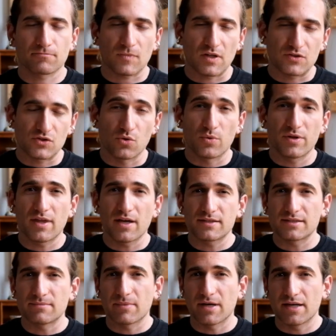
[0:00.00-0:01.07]
So with that
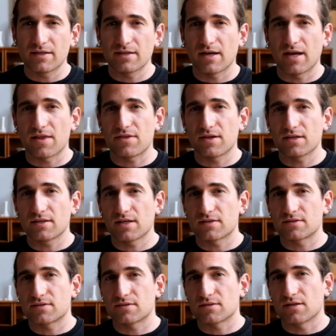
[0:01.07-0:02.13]
in mind, I think
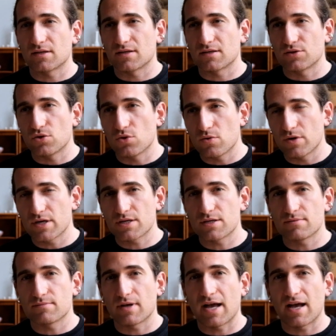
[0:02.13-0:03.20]
that
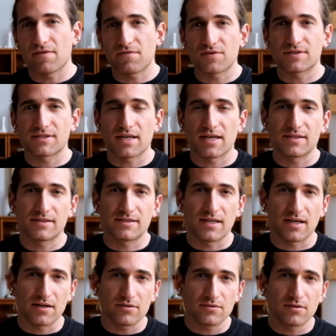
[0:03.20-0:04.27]
going half a size
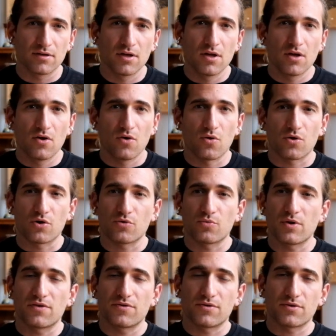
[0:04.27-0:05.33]
down, or
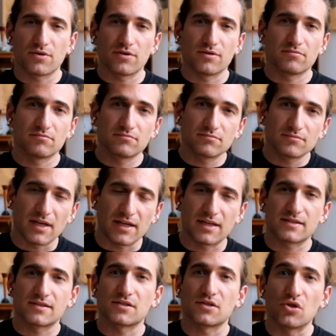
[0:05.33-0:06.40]
with your, I
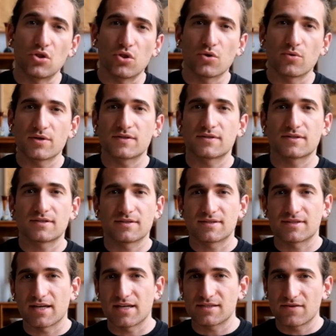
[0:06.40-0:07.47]
guess, lowest
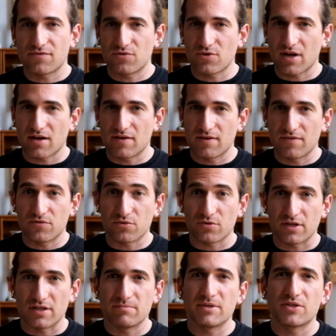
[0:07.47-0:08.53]
size if you're
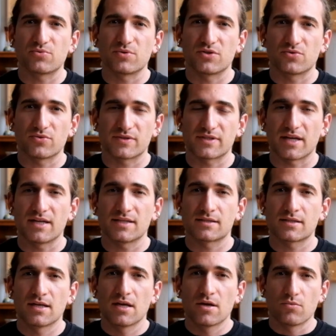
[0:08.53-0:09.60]
in between two sizes,
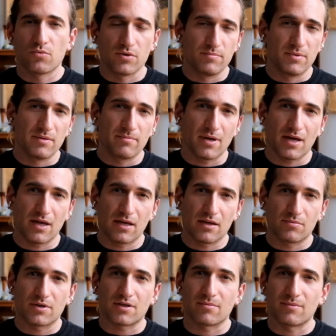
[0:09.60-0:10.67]
would be my
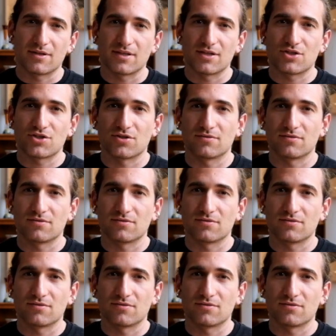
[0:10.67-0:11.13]
recommendation.